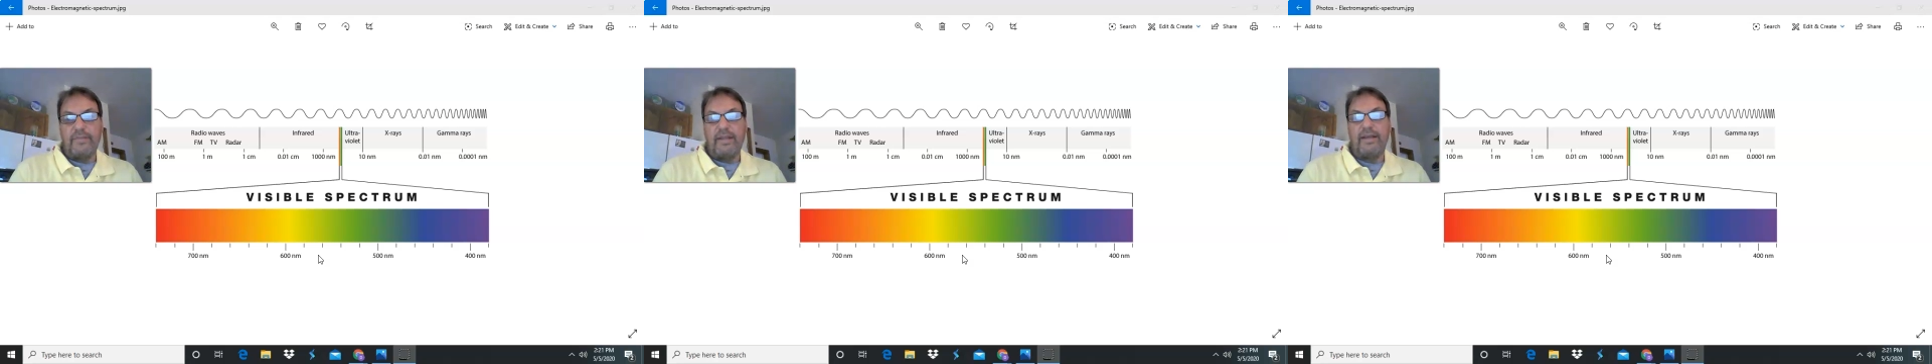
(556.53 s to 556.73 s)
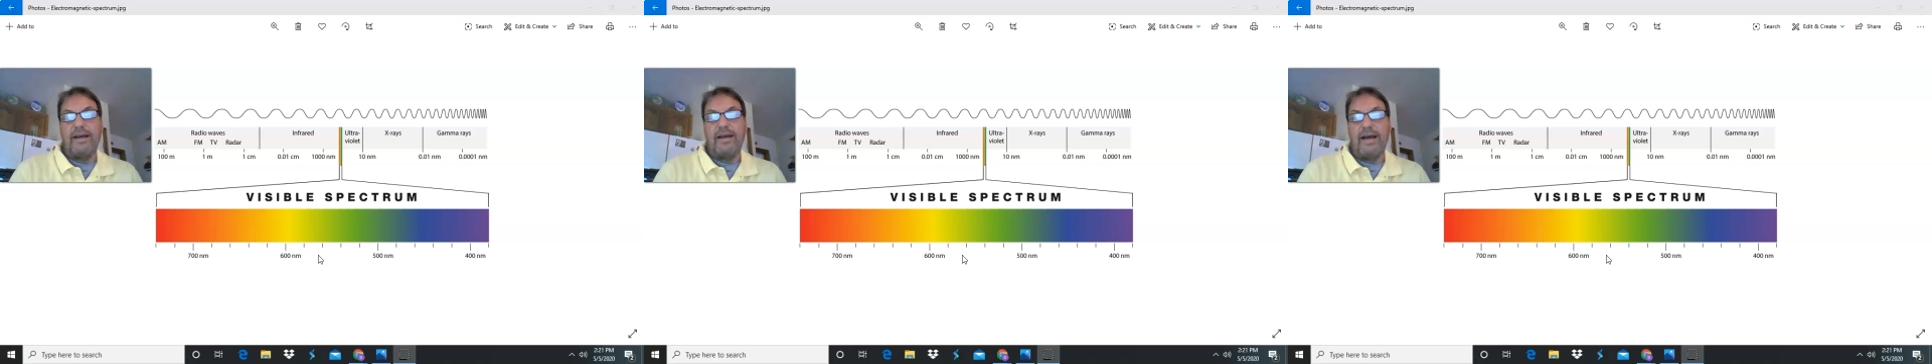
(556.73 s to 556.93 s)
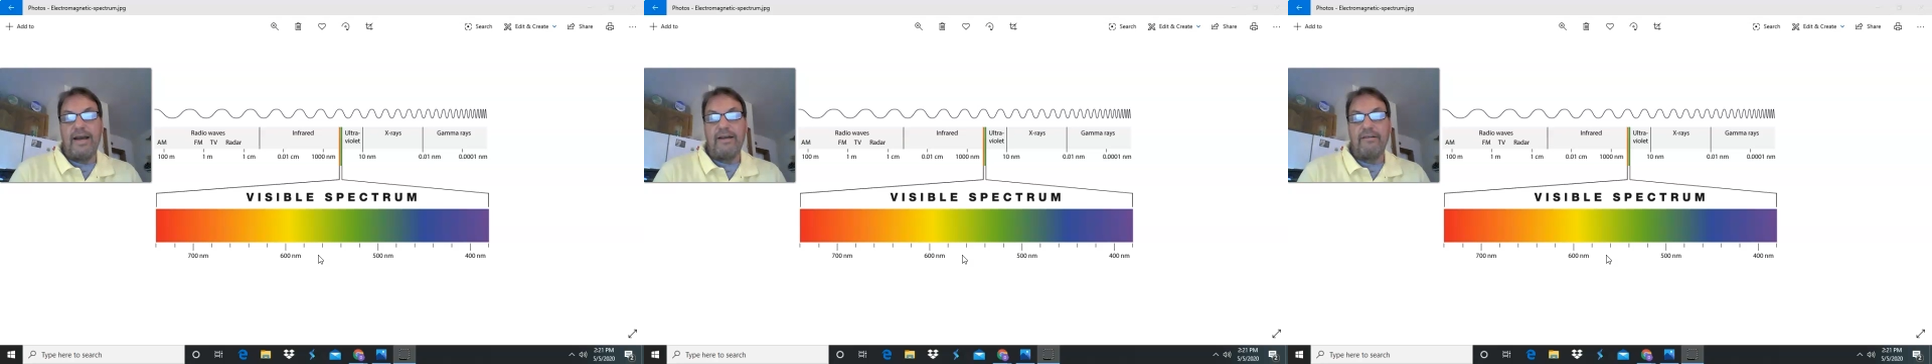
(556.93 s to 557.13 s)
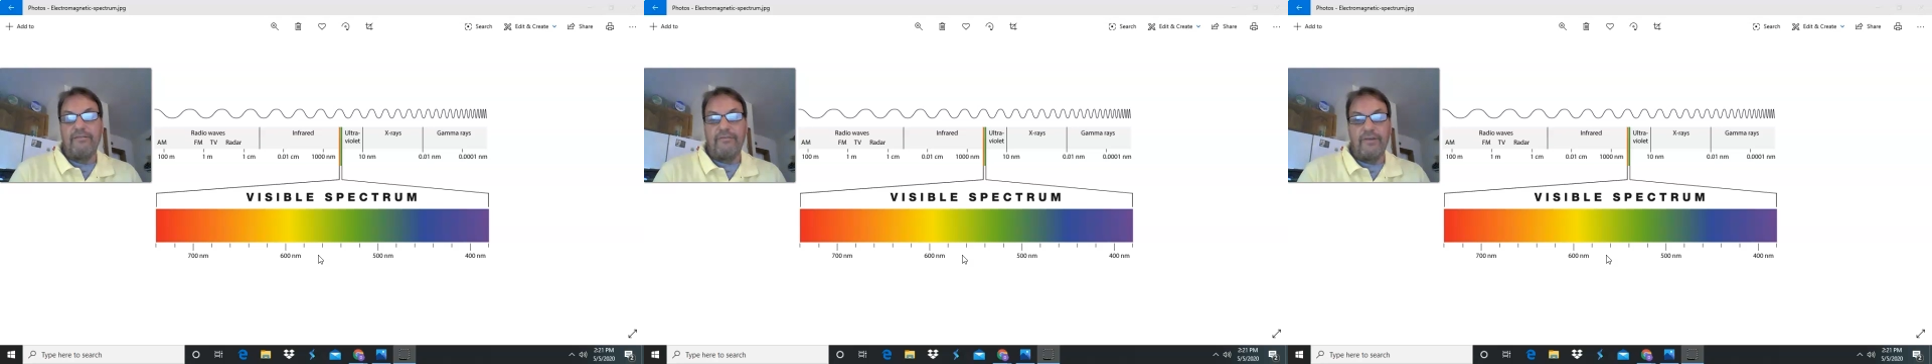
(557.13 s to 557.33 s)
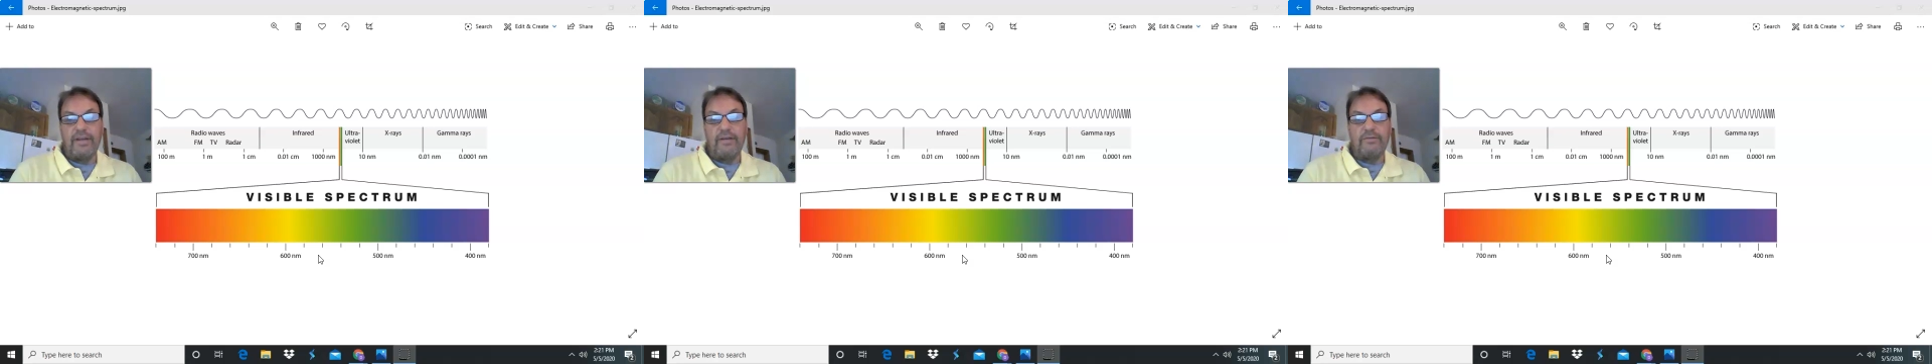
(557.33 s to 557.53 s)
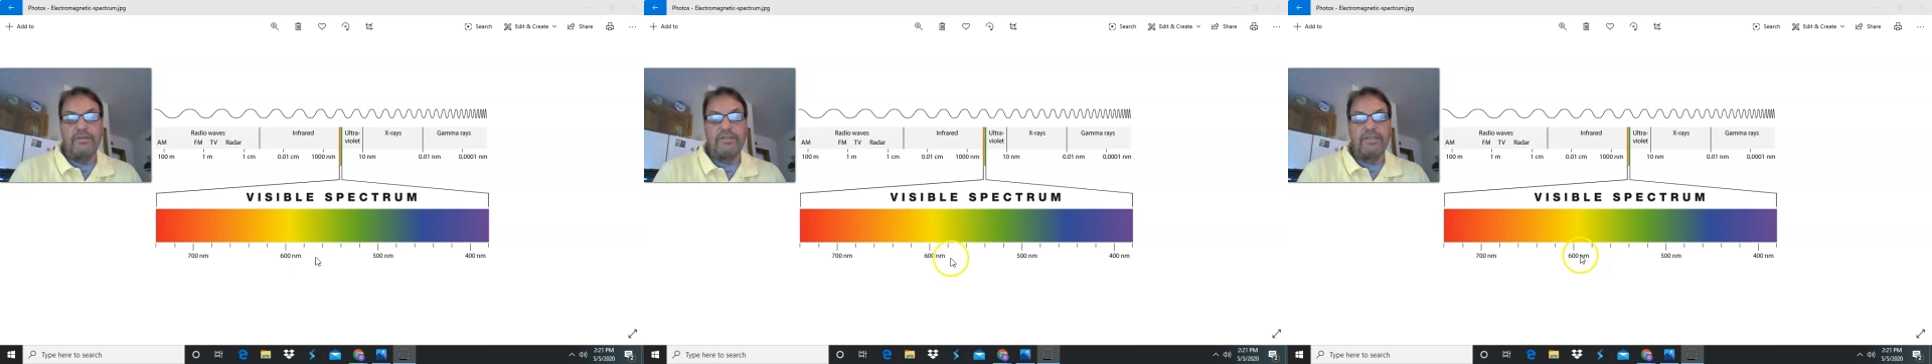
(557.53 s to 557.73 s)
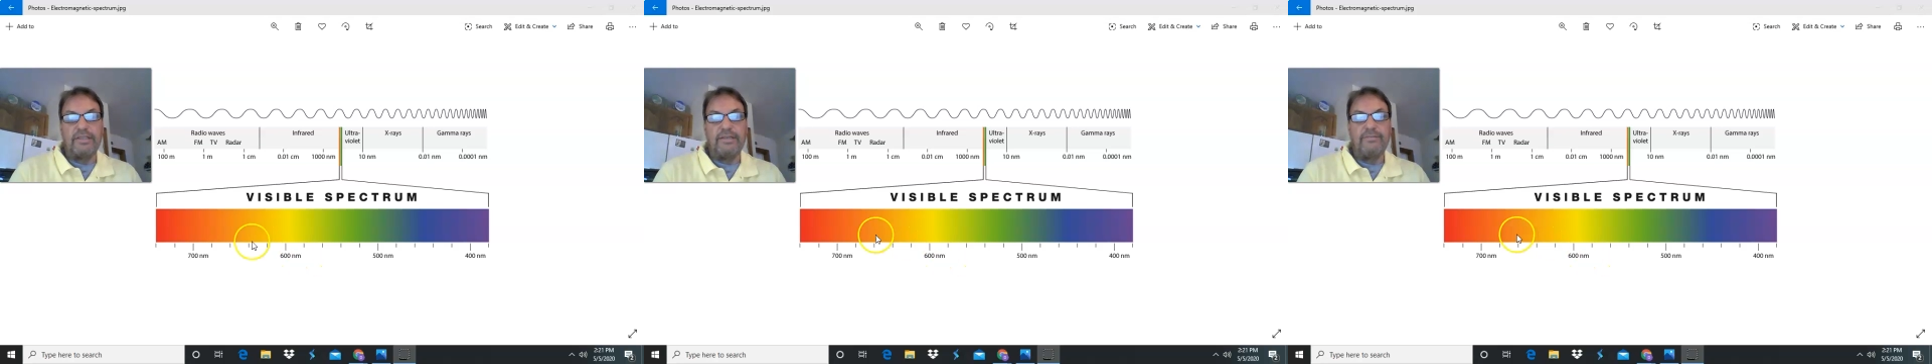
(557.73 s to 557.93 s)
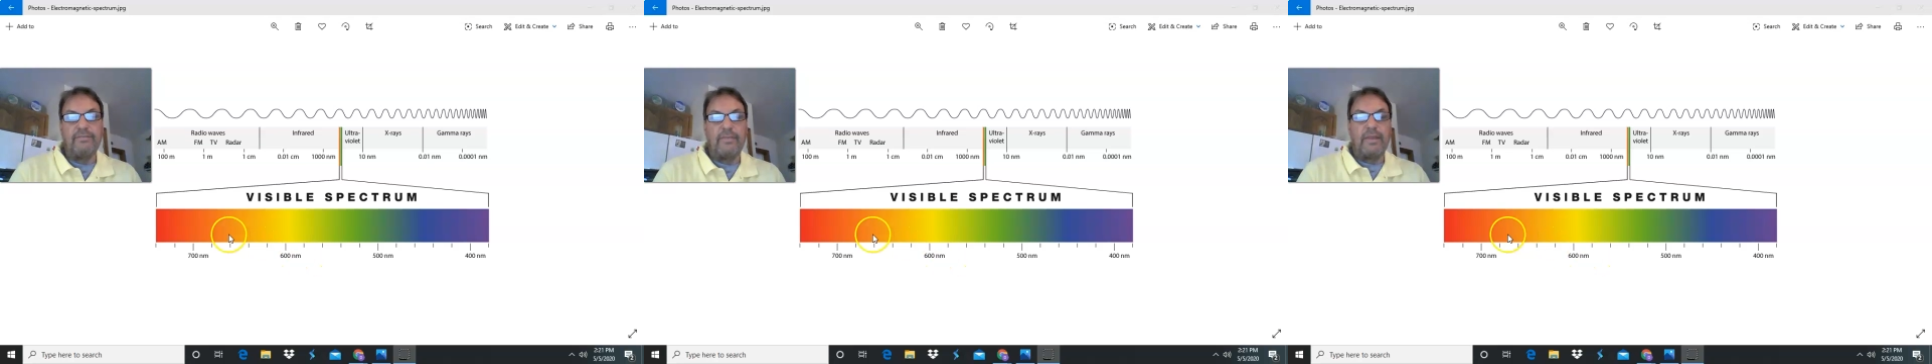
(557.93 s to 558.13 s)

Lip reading: and a higher frequency